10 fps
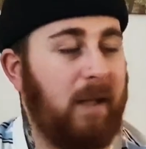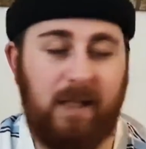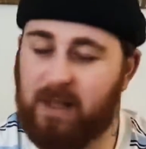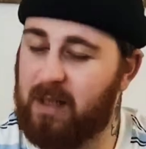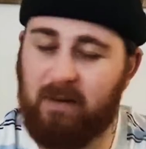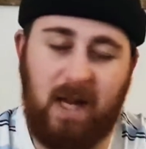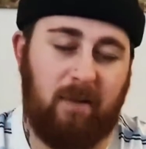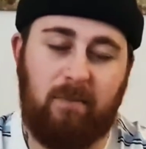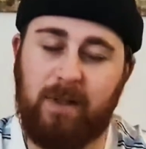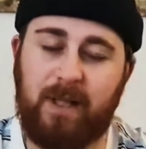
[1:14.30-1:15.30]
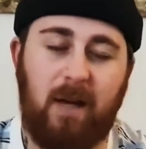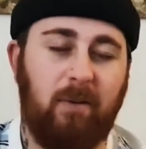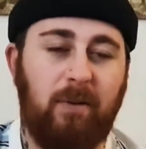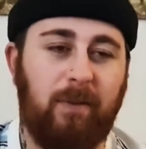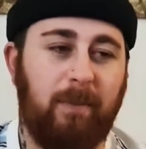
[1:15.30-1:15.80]
he's like, yeah, skate
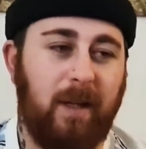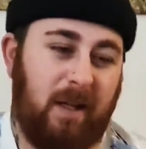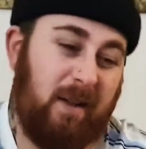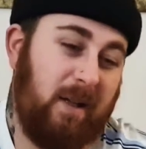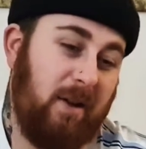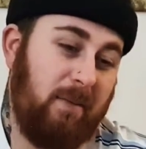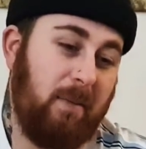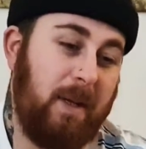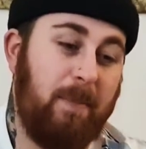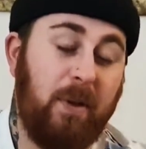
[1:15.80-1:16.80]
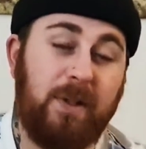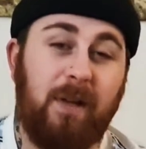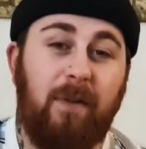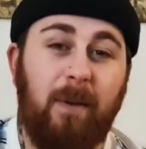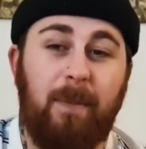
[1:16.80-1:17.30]
all of them. And I, you know, he puts
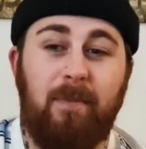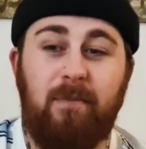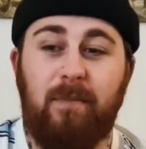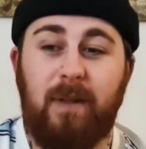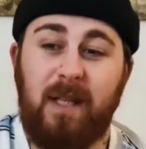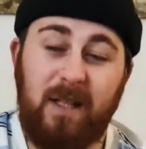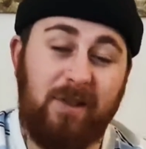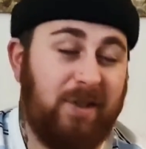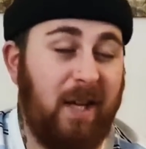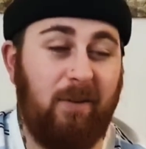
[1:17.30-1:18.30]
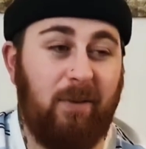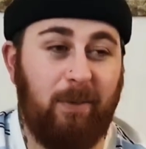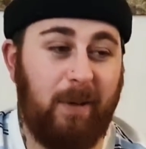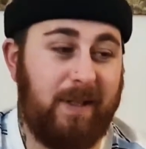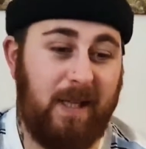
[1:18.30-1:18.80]
stuff up and he does skate all of
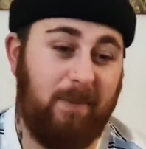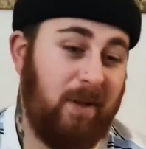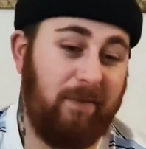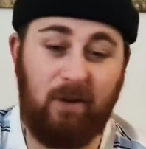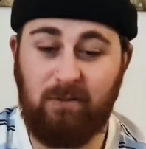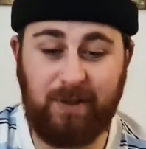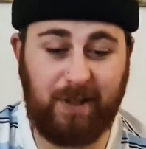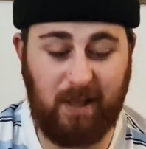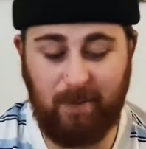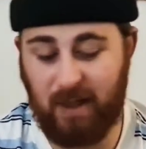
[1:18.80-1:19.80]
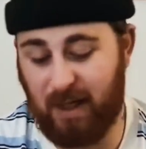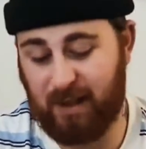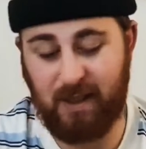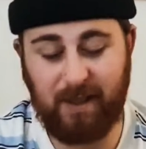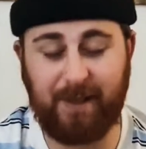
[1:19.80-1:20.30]
them. I see him in the Volks, I see him in the
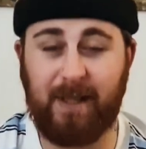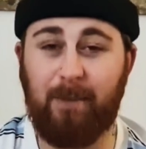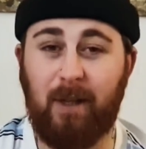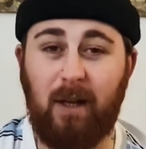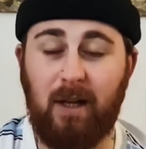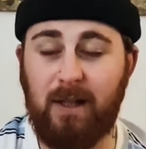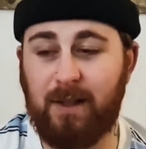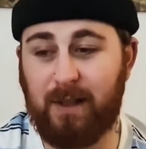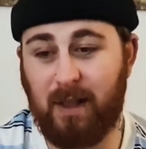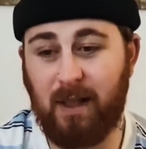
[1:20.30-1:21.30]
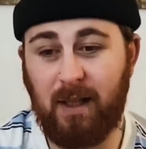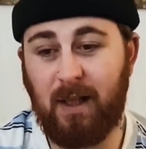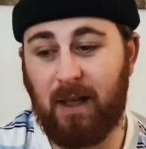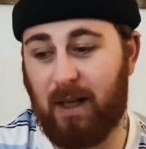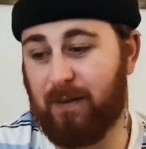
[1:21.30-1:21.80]
SEs, I see him in the Lites,
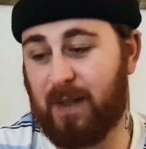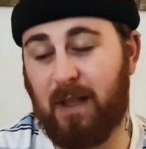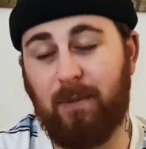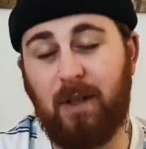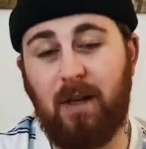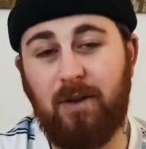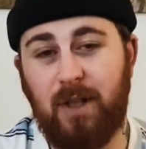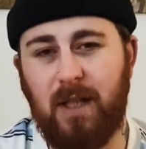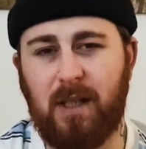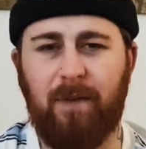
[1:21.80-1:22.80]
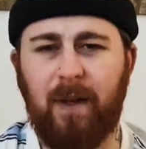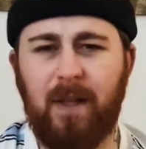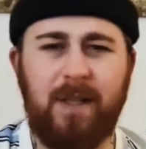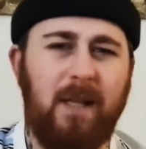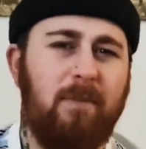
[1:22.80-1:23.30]
and I've seen him in the OGs. I think
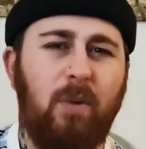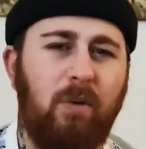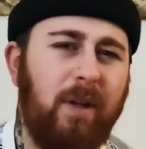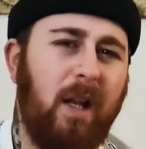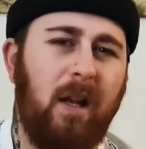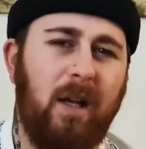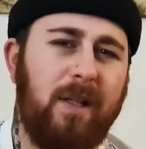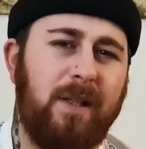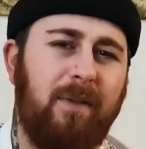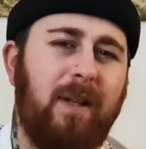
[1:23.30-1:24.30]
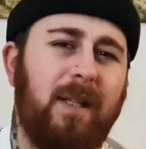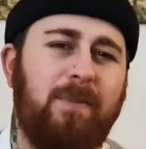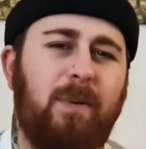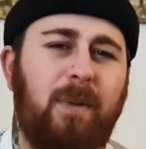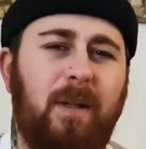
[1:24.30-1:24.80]
I see him more in the Lites. I think
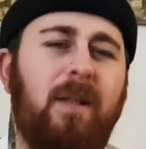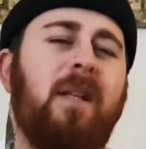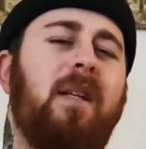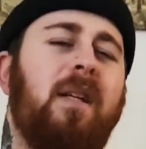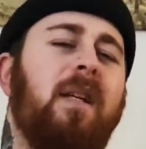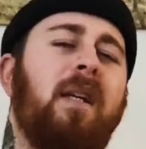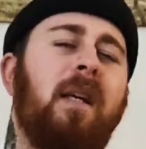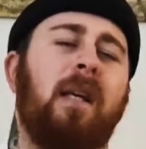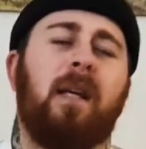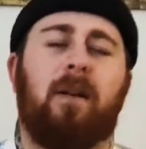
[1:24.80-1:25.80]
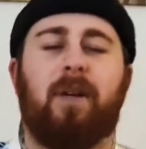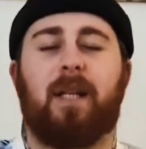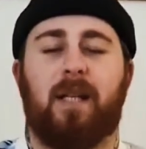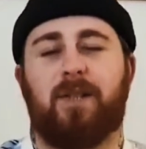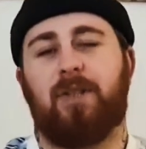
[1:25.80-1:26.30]
that's probably, I
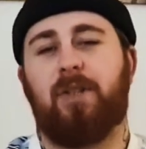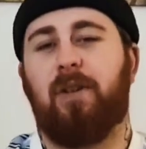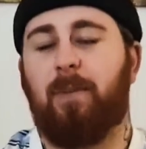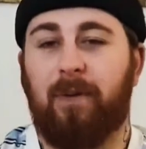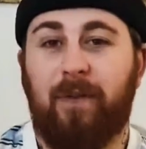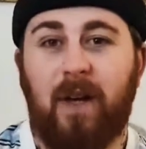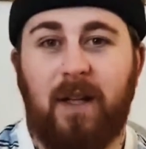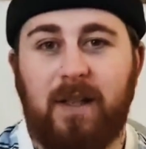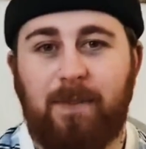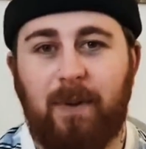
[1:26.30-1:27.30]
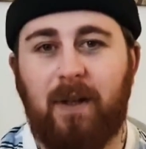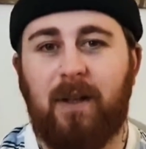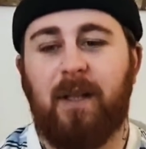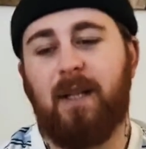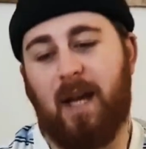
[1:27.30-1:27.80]
reckon that's the shoe he prefers,
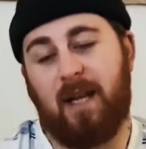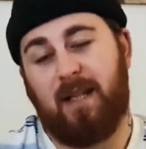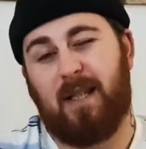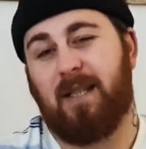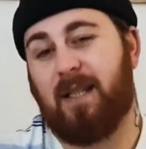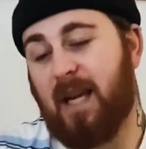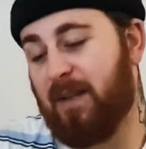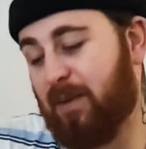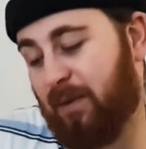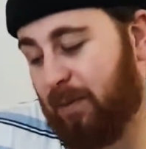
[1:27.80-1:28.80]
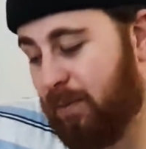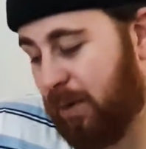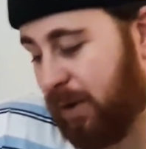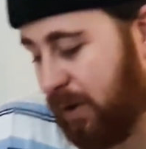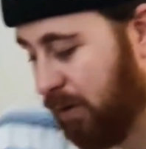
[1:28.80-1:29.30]
but yeah, he says he skates all of them,
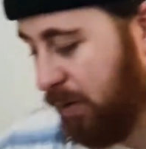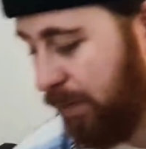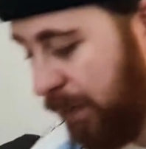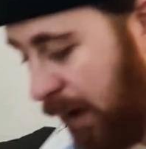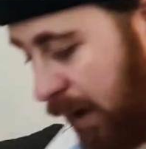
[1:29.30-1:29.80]
which is cool.